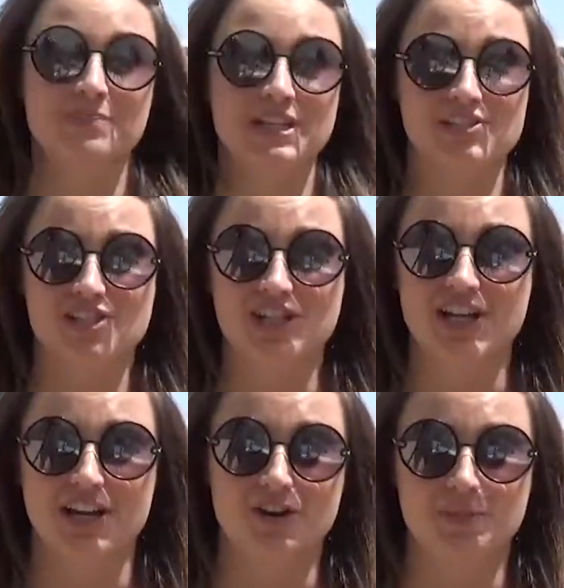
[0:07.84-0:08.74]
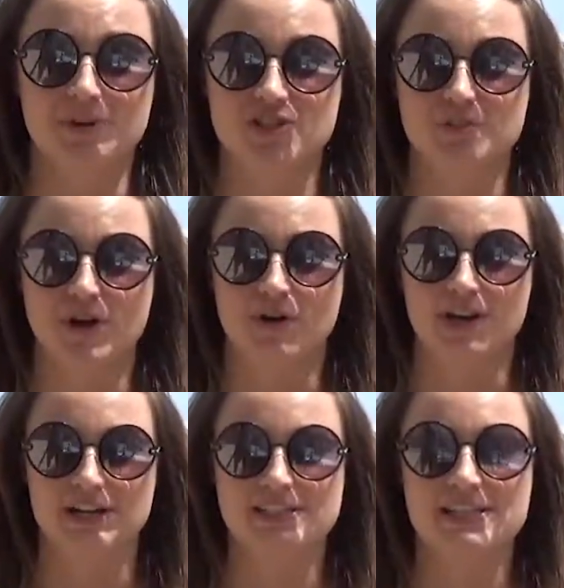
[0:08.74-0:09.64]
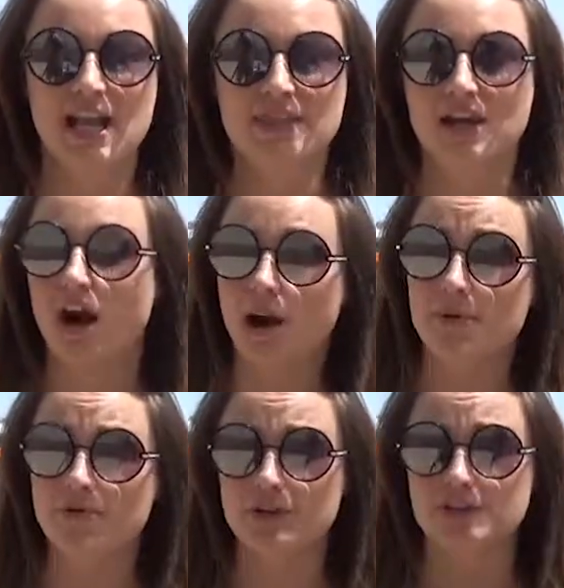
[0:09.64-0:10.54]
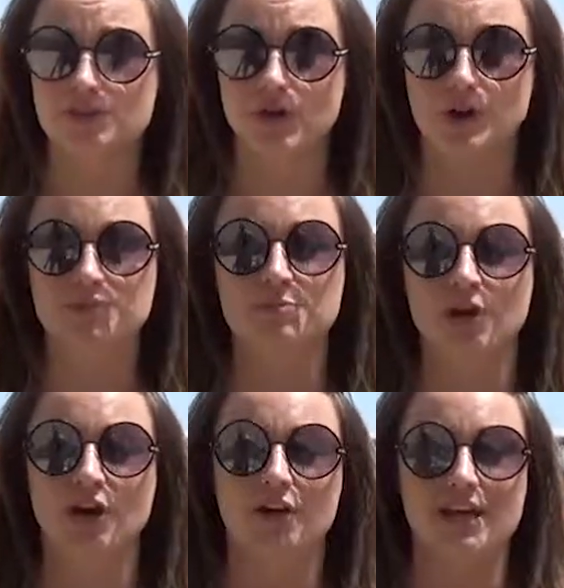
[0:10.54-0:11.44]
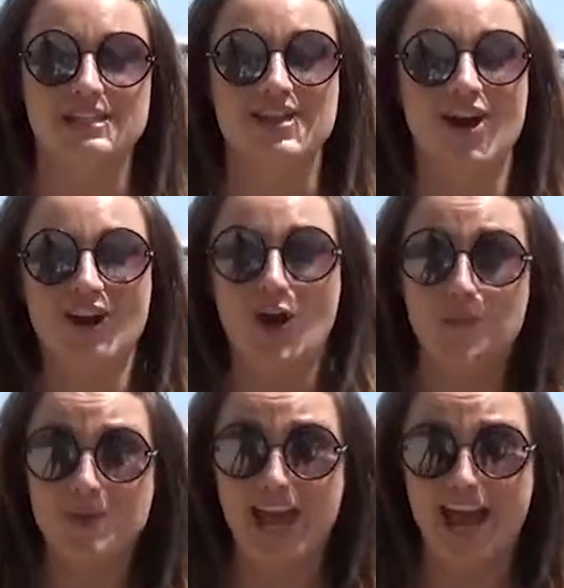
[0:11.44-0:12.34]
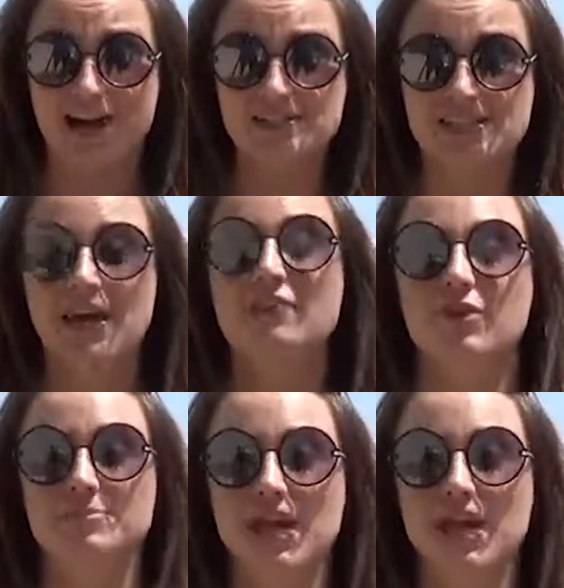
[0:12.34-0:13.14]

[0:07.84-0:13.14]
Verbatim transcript: beach here at Okoboji Boatworks, the calm before the storm. Tomorrow is our open house from